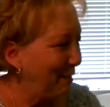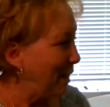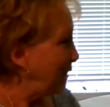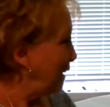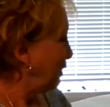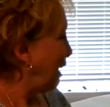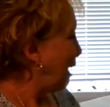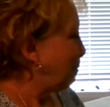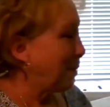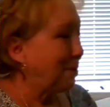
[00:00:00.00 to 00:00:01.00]
maybe he'll
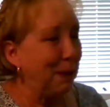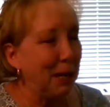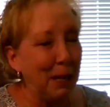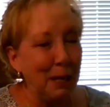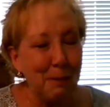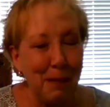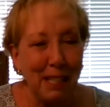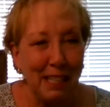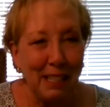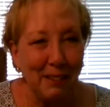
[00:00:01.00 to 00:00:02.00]
hop up behind me
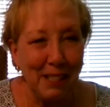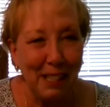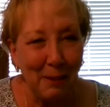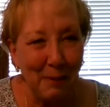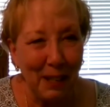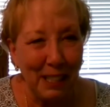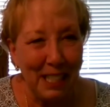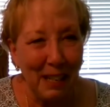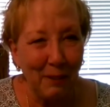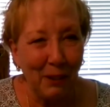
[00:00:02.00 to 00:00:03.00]
and you'll see him on the
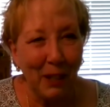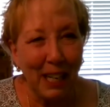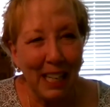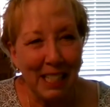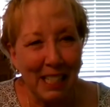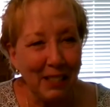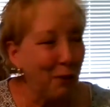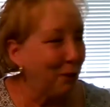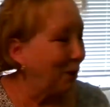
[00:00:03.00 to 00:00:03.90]
table. Or I guess he's over